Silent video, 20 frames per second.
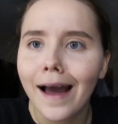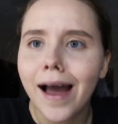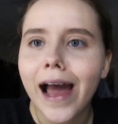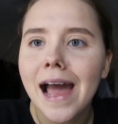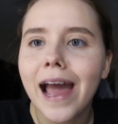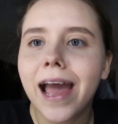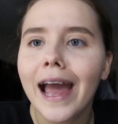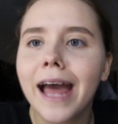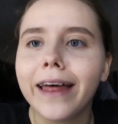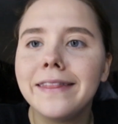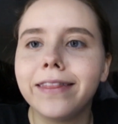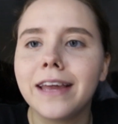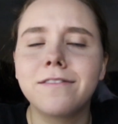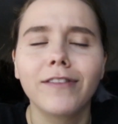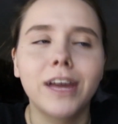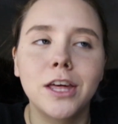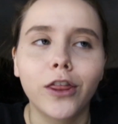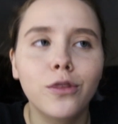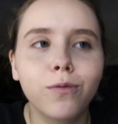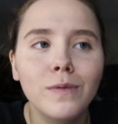and they have
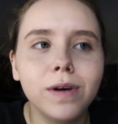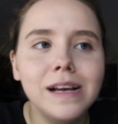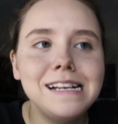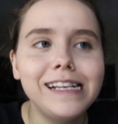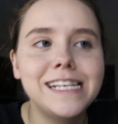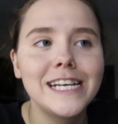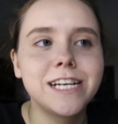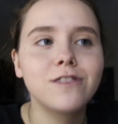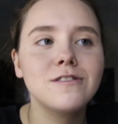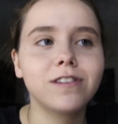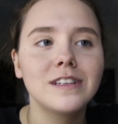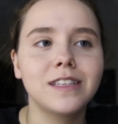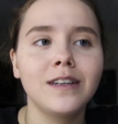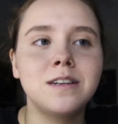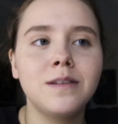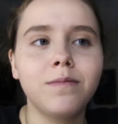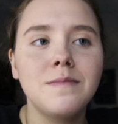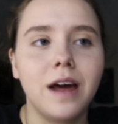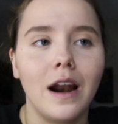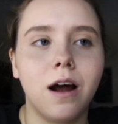like 3 tiers in
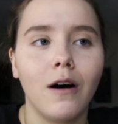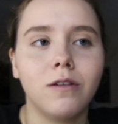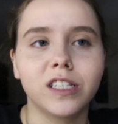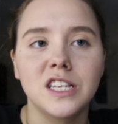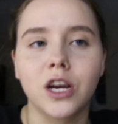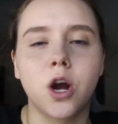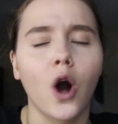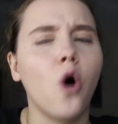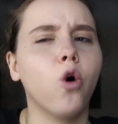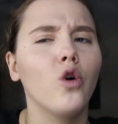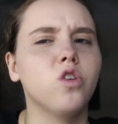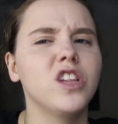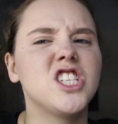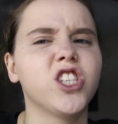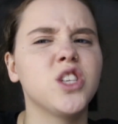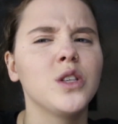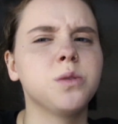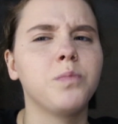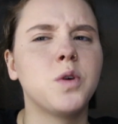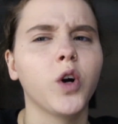them, and I was like, oh,
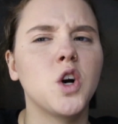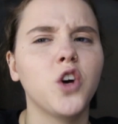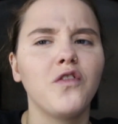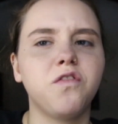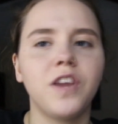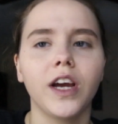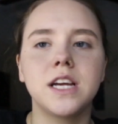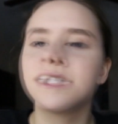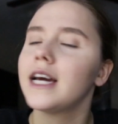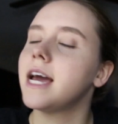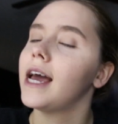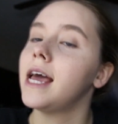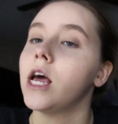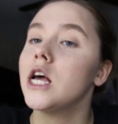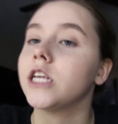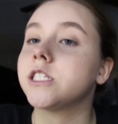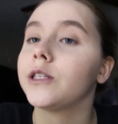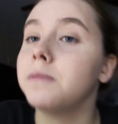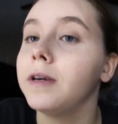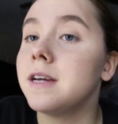this is perfect.
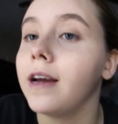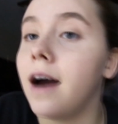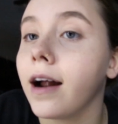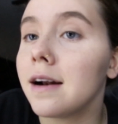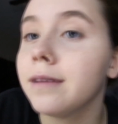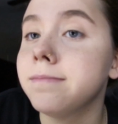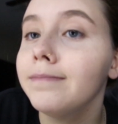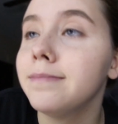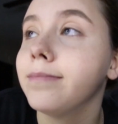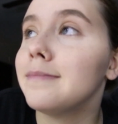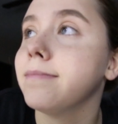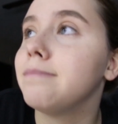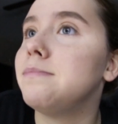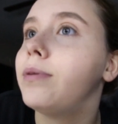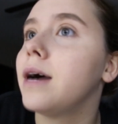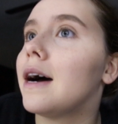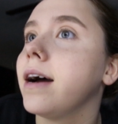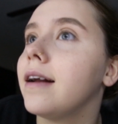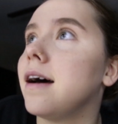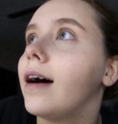So we got them,
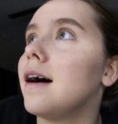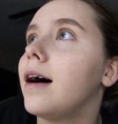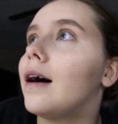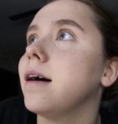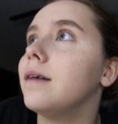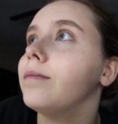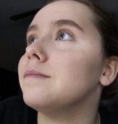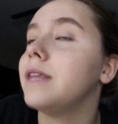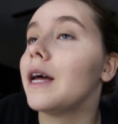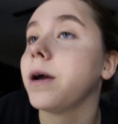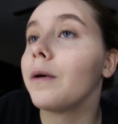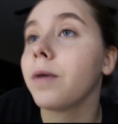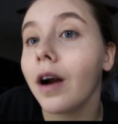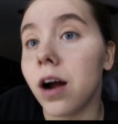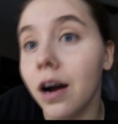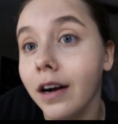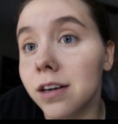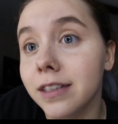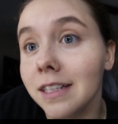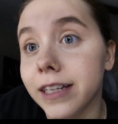but they were
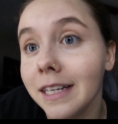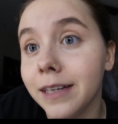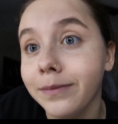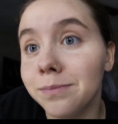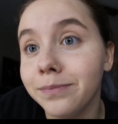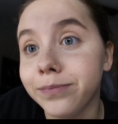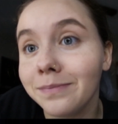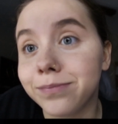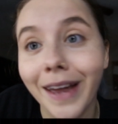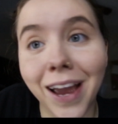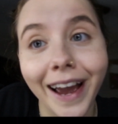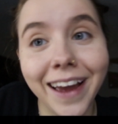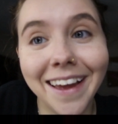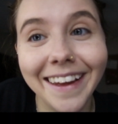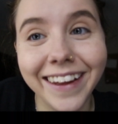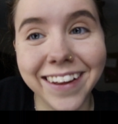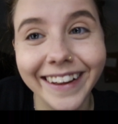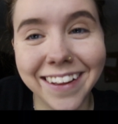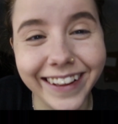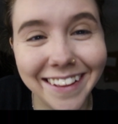ugly.
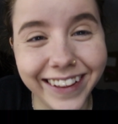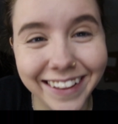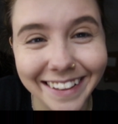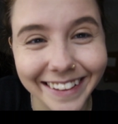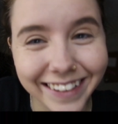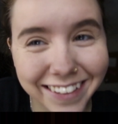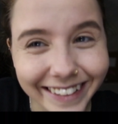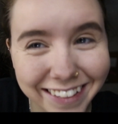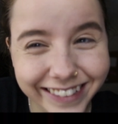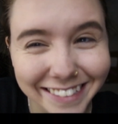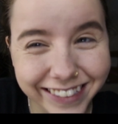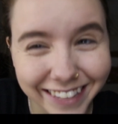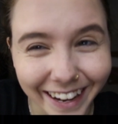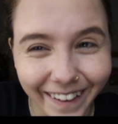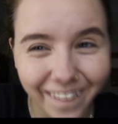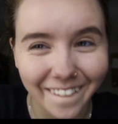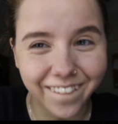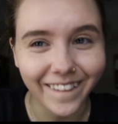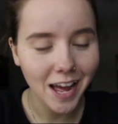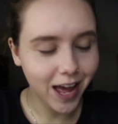
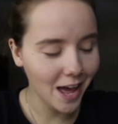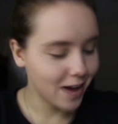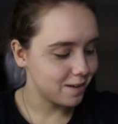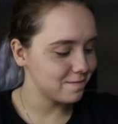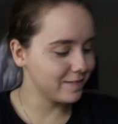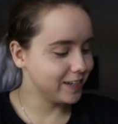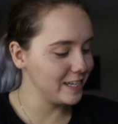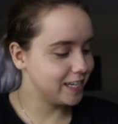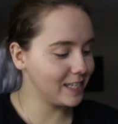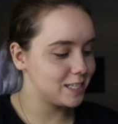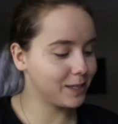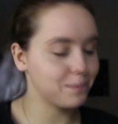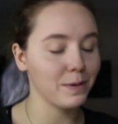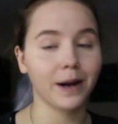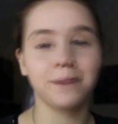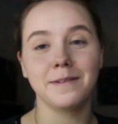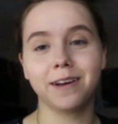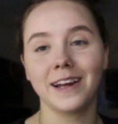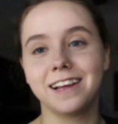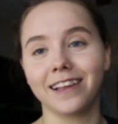So we
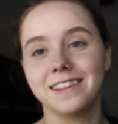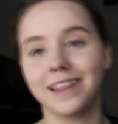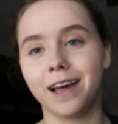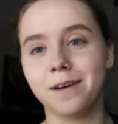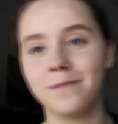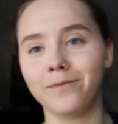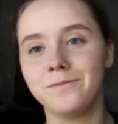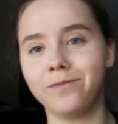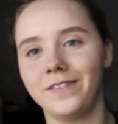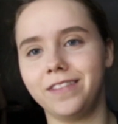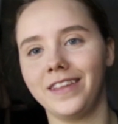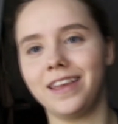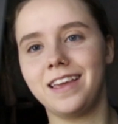spray painted them.